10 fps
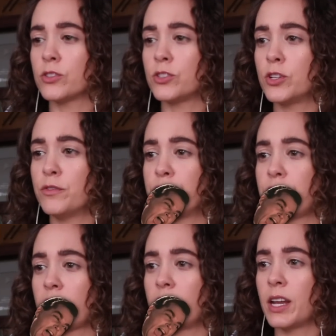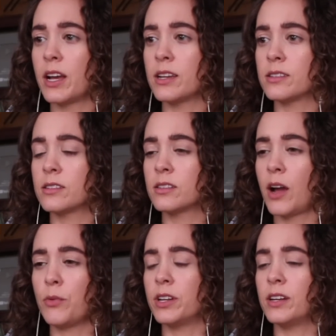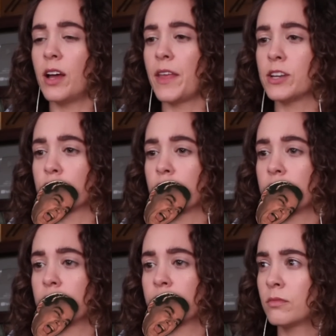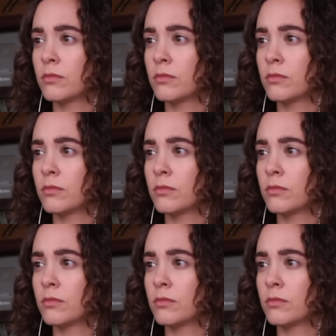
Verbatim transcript: is too f***ing nice. I wouldn't have done that shit.